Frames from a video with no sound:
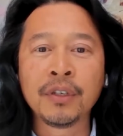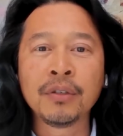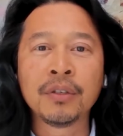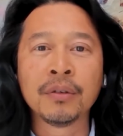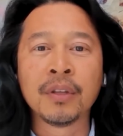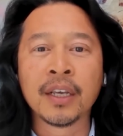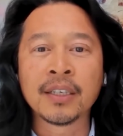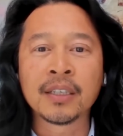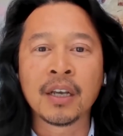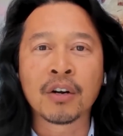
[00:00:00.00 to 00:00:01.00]
you do
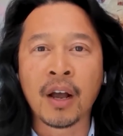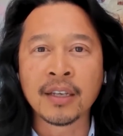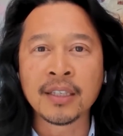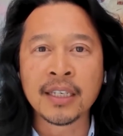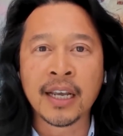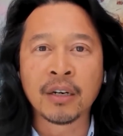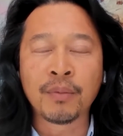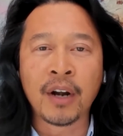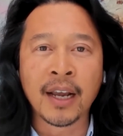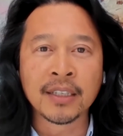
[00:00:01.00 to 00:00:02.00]
this across the
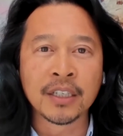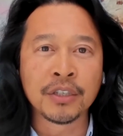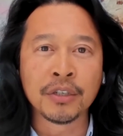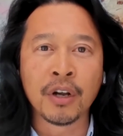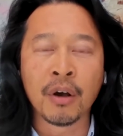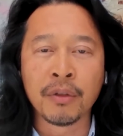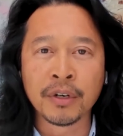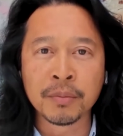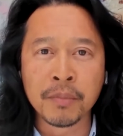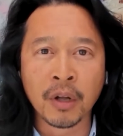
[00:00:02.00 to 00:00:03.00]
enterprise, as you know,
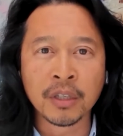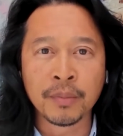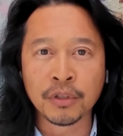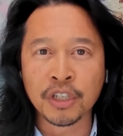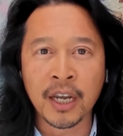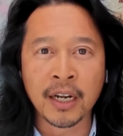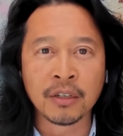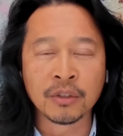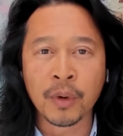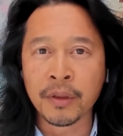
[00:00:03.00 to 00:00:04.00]
there's multiple
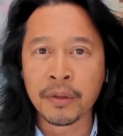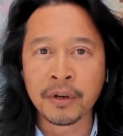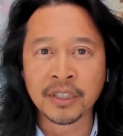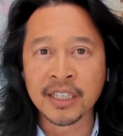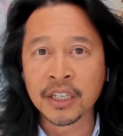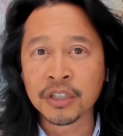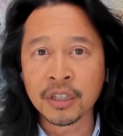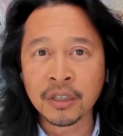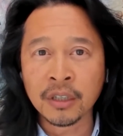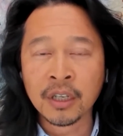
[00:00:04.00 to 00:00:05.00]
channels, whether they're
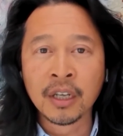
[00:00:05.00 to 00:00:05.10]
digital,